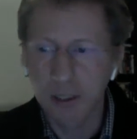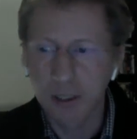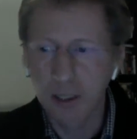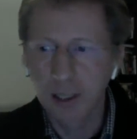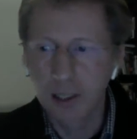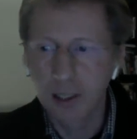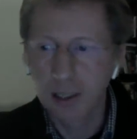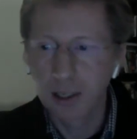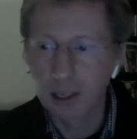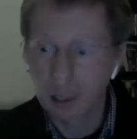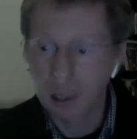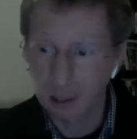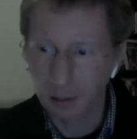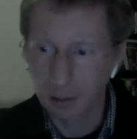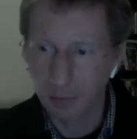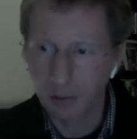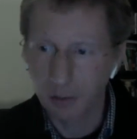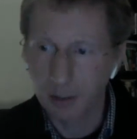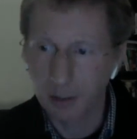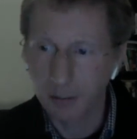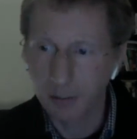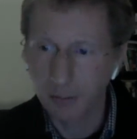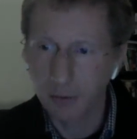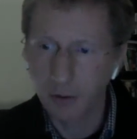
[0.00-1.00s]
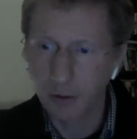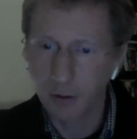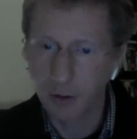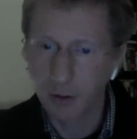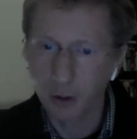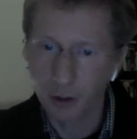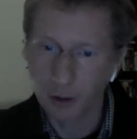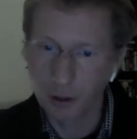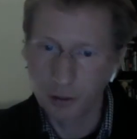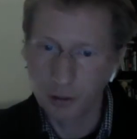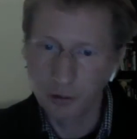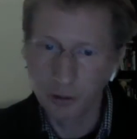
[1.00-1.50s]
luckily we have very
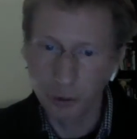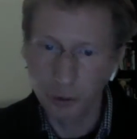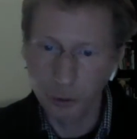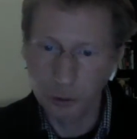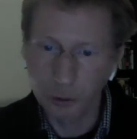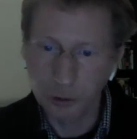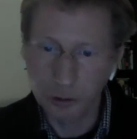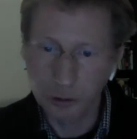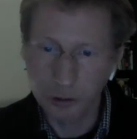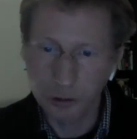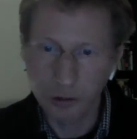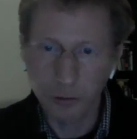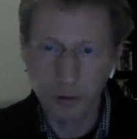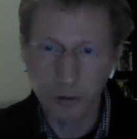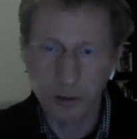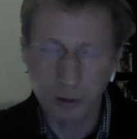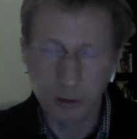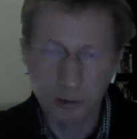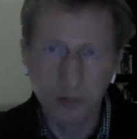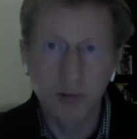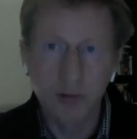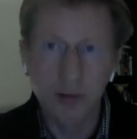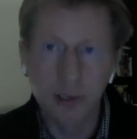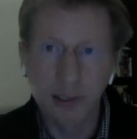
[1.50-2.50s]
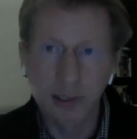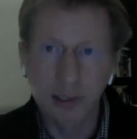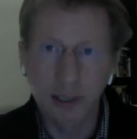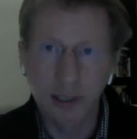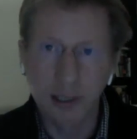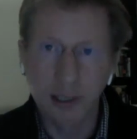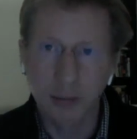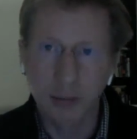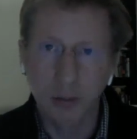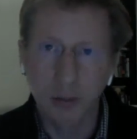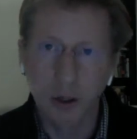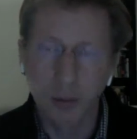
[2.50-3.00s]
honest users, so we didn't
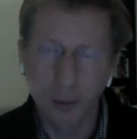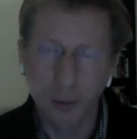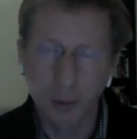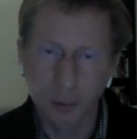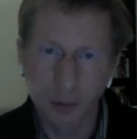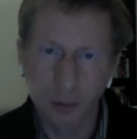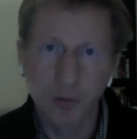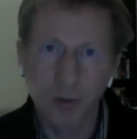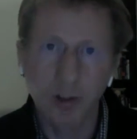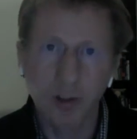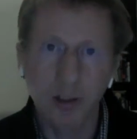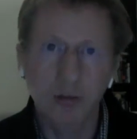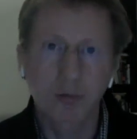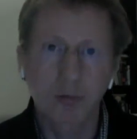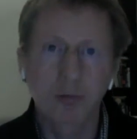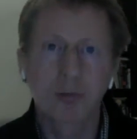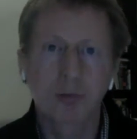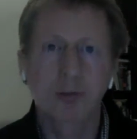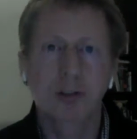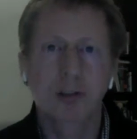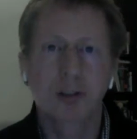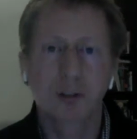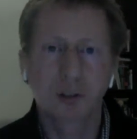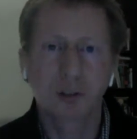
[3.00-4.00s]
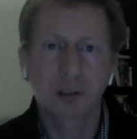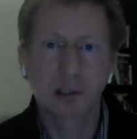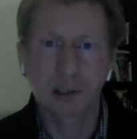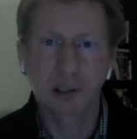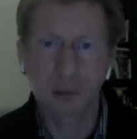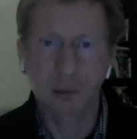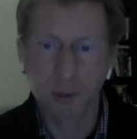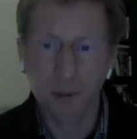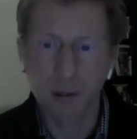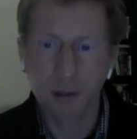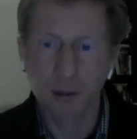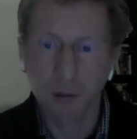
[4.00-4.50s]
have a problem, even if there is a
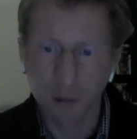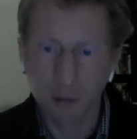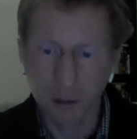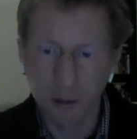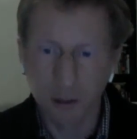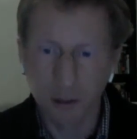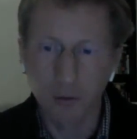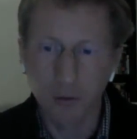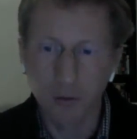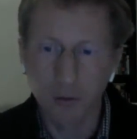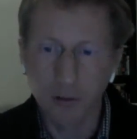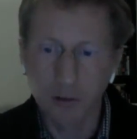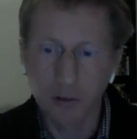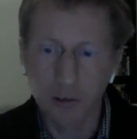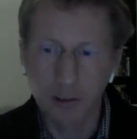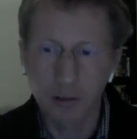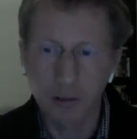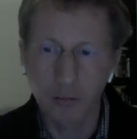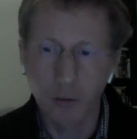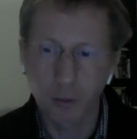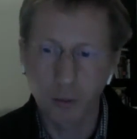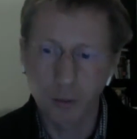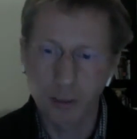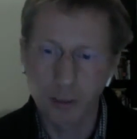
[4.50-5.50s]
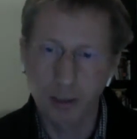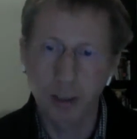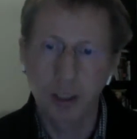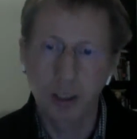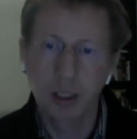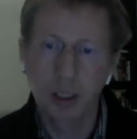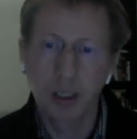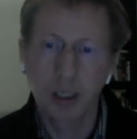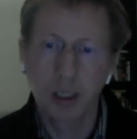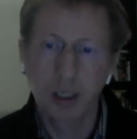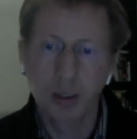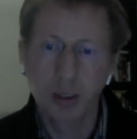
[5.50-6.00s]
little bit of a risk at the moment.
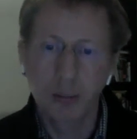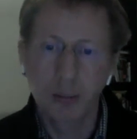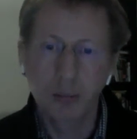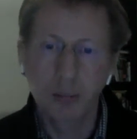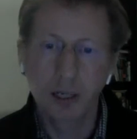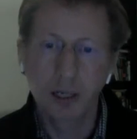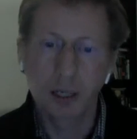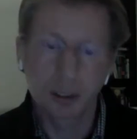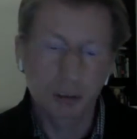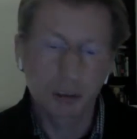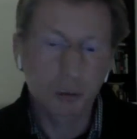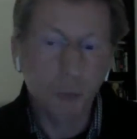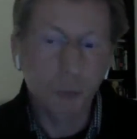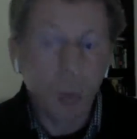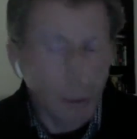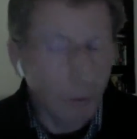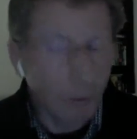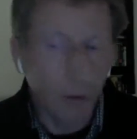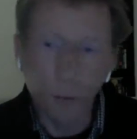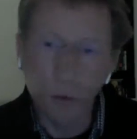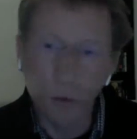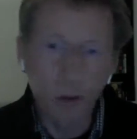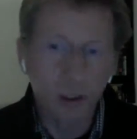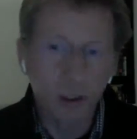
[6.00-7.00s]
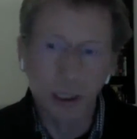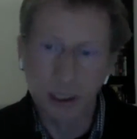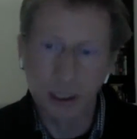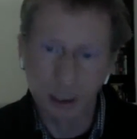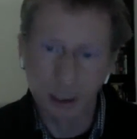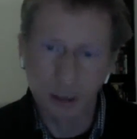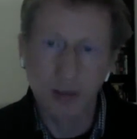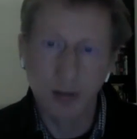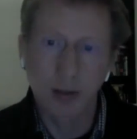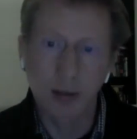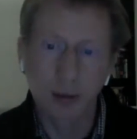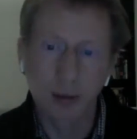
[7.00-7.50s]
But when we would get
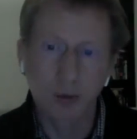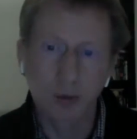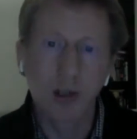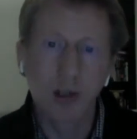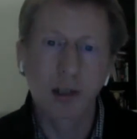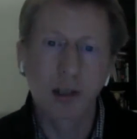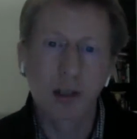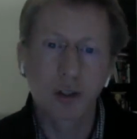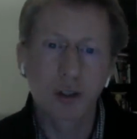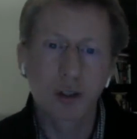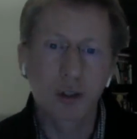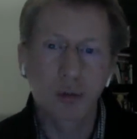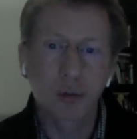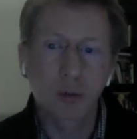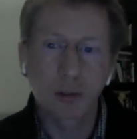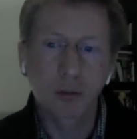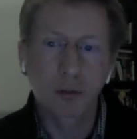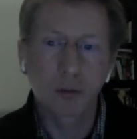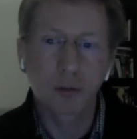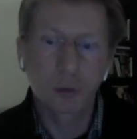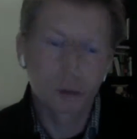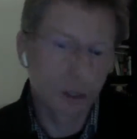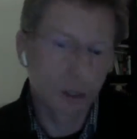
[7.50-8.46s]
a real issue, we would